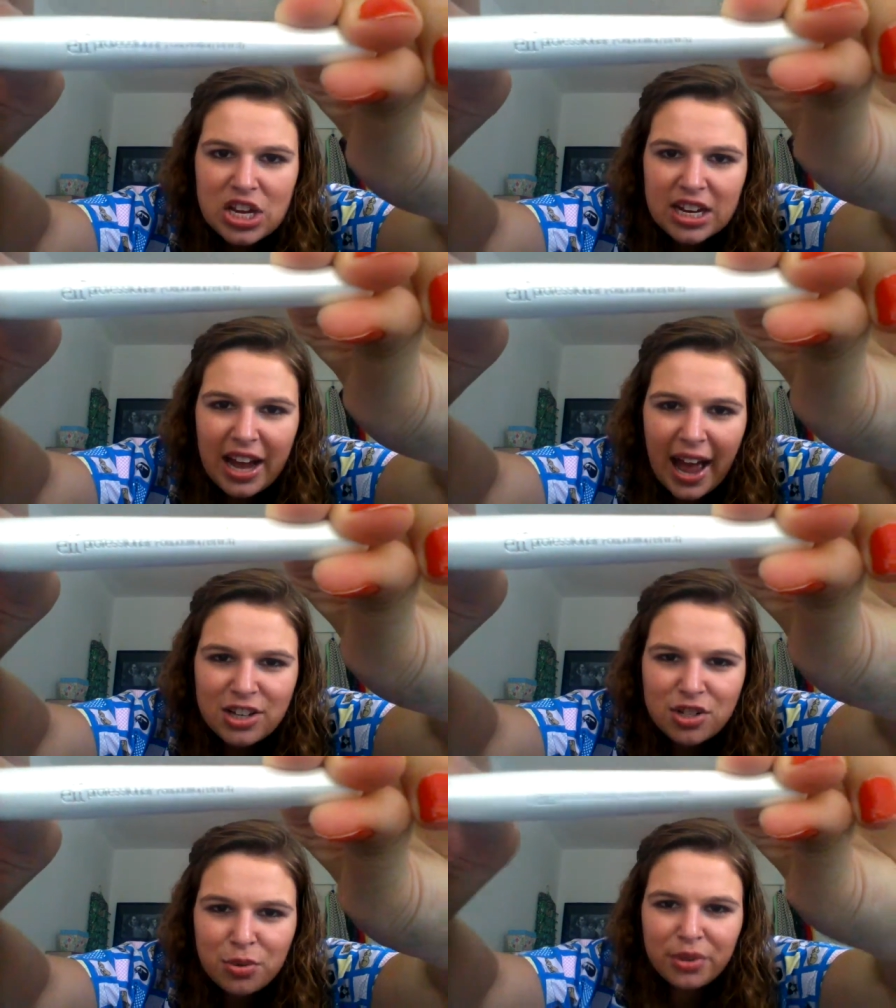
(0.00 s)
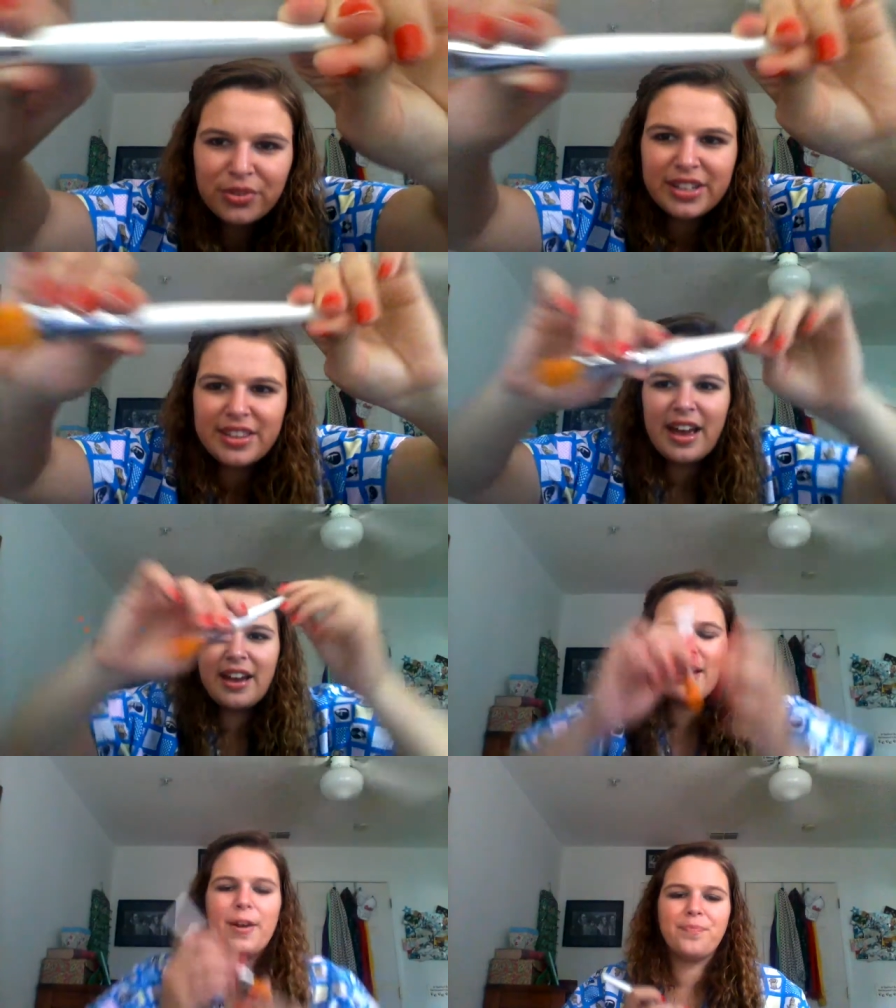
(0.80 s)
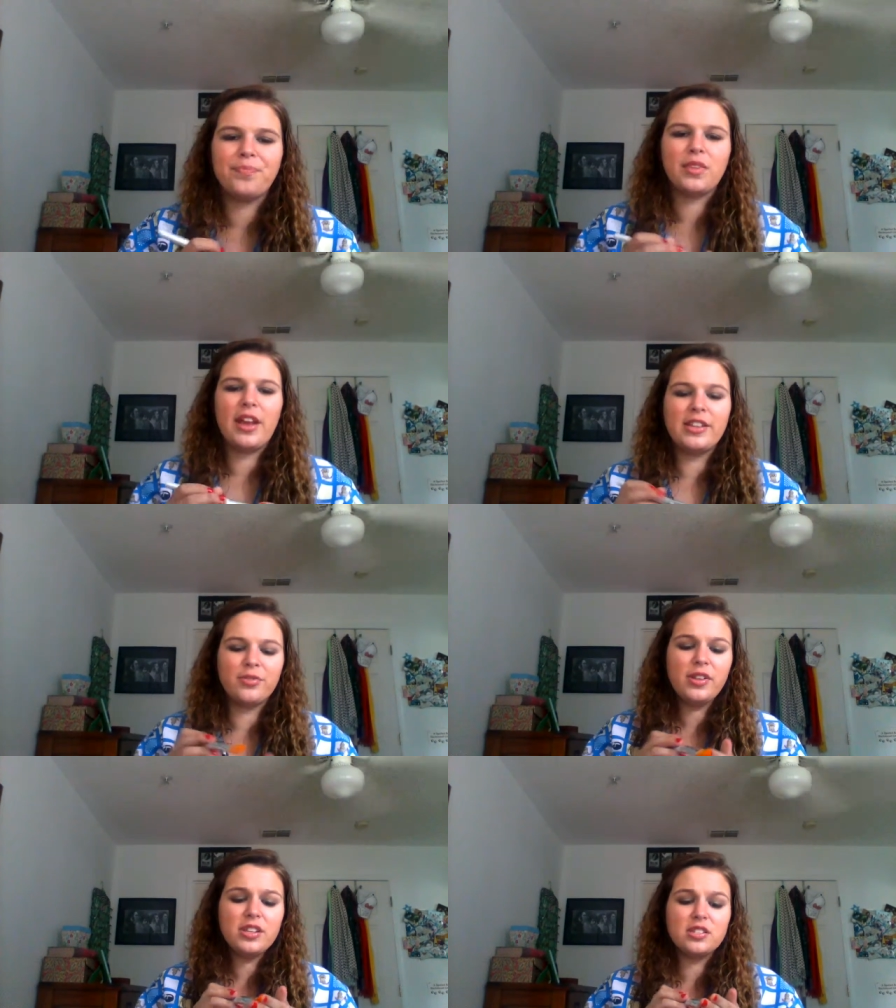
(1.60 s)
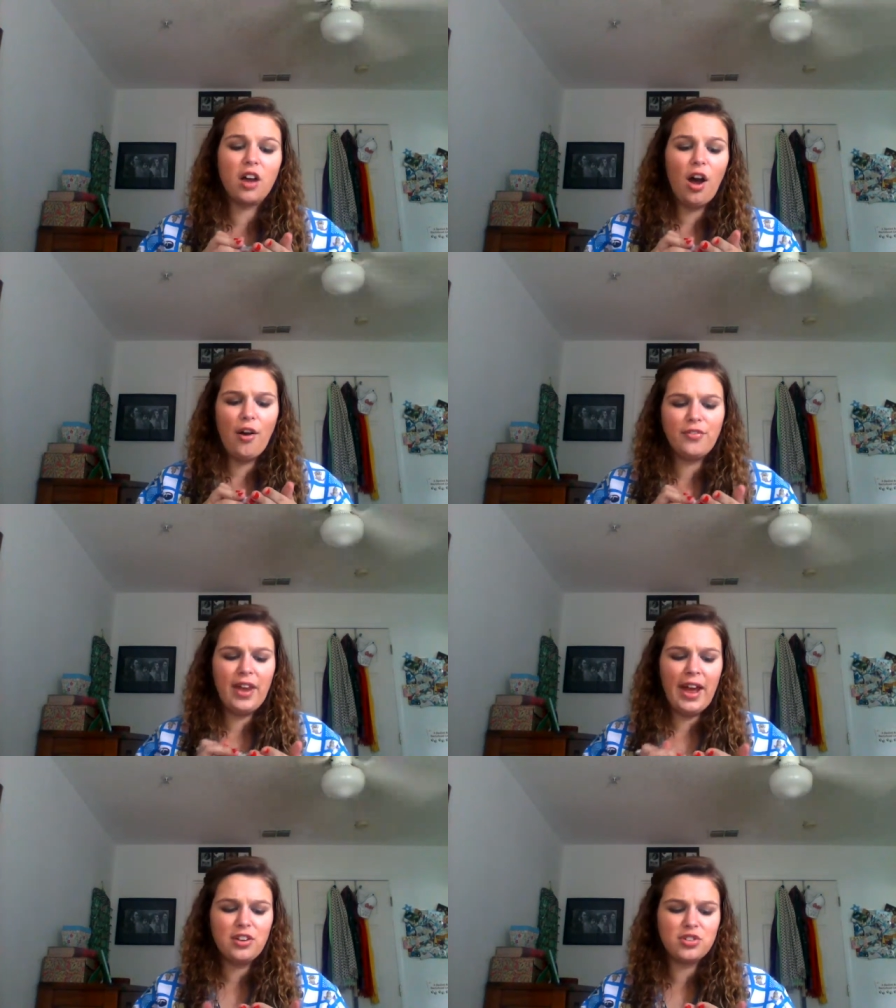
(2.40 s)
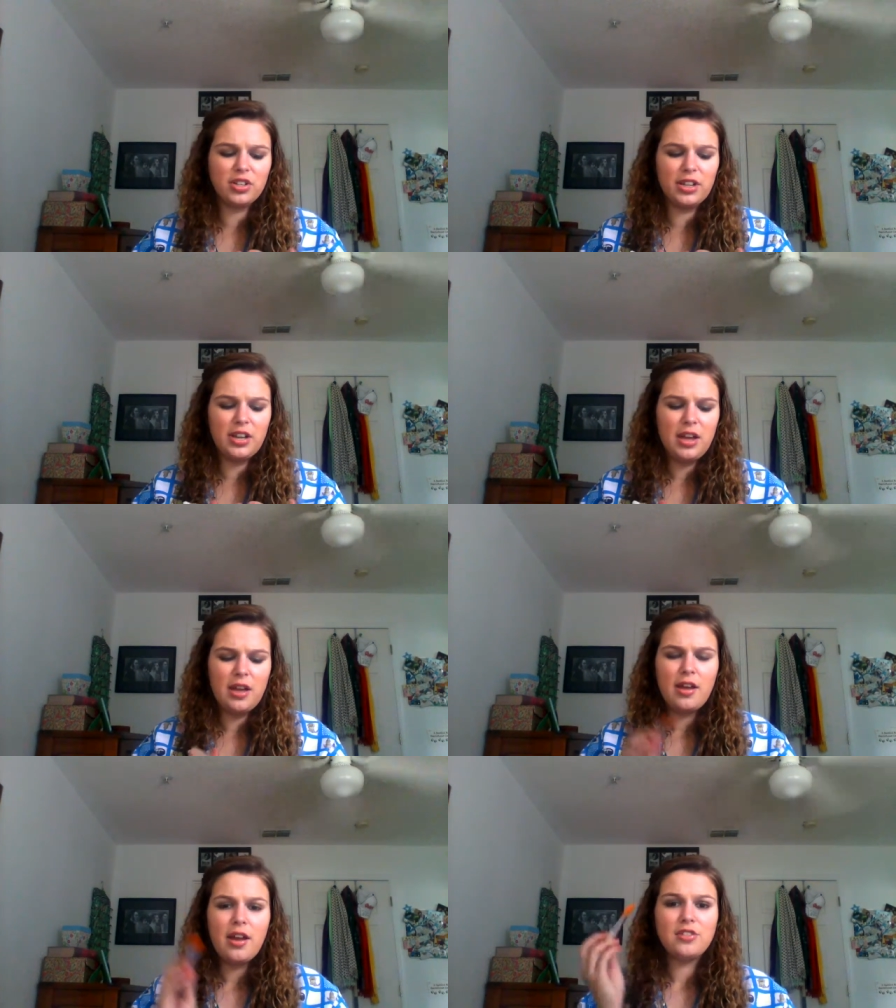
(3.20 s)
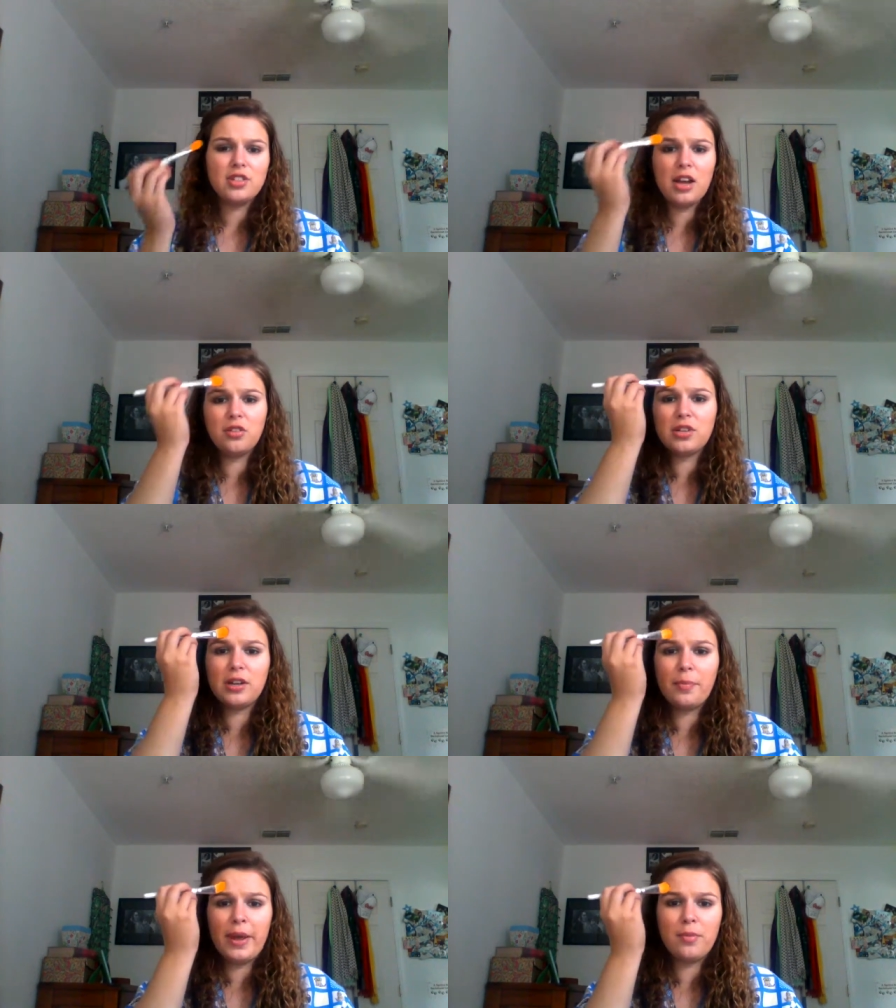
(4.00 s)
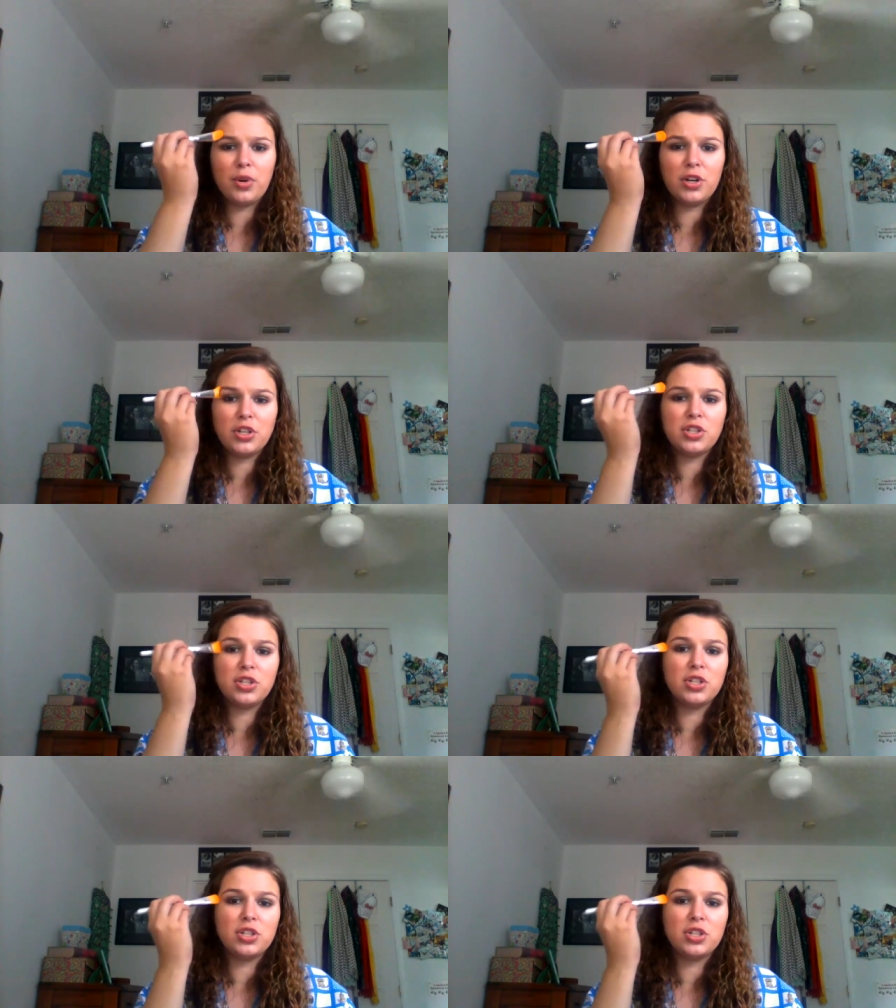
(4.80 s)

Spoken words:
kind of sort of read that. It's really soft, actually. It just kind of looks like a paintbrush.